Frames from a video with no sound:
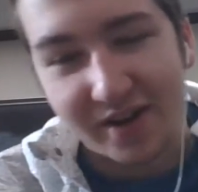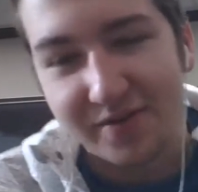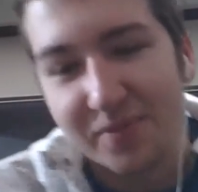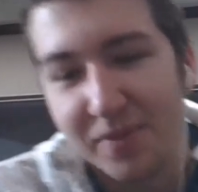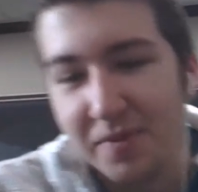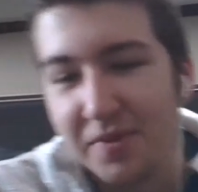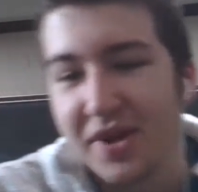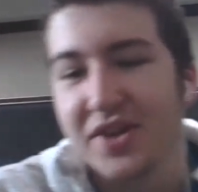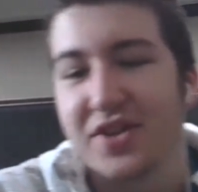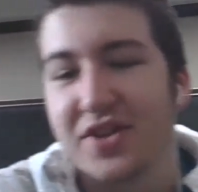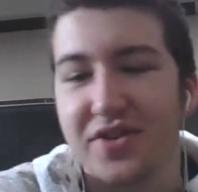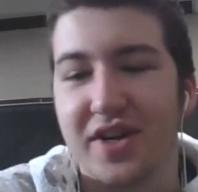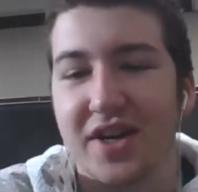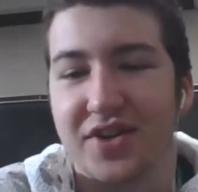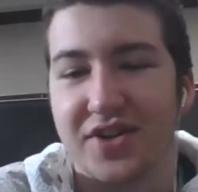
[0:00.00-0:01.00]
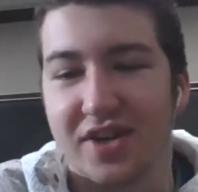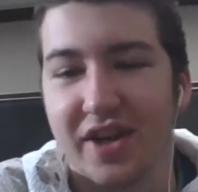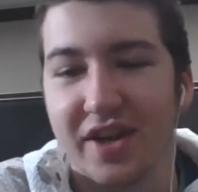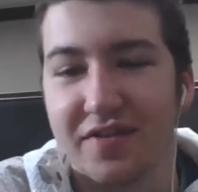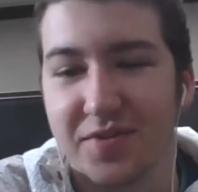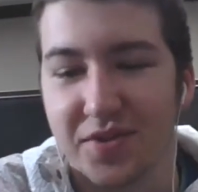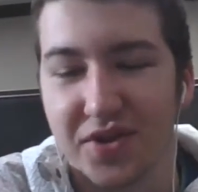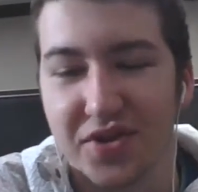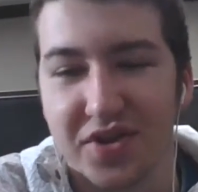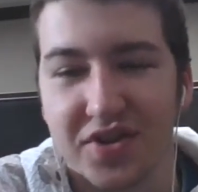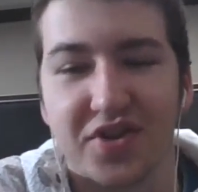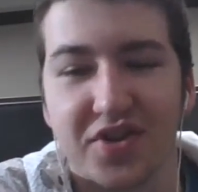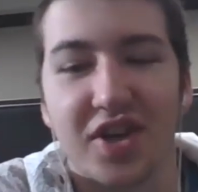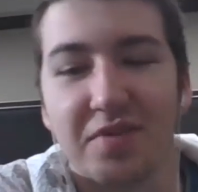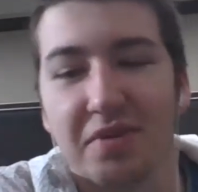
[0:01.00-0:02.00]
when we get to you guys, I'll have some good things to
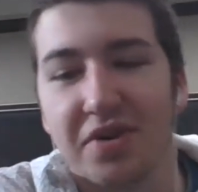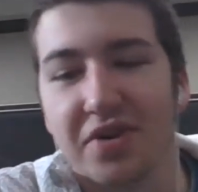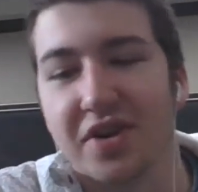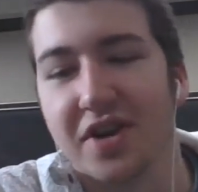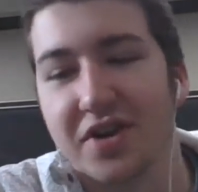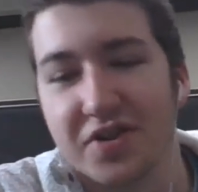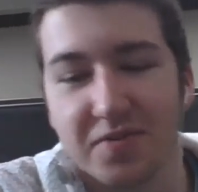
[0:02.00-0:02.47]
say about you guys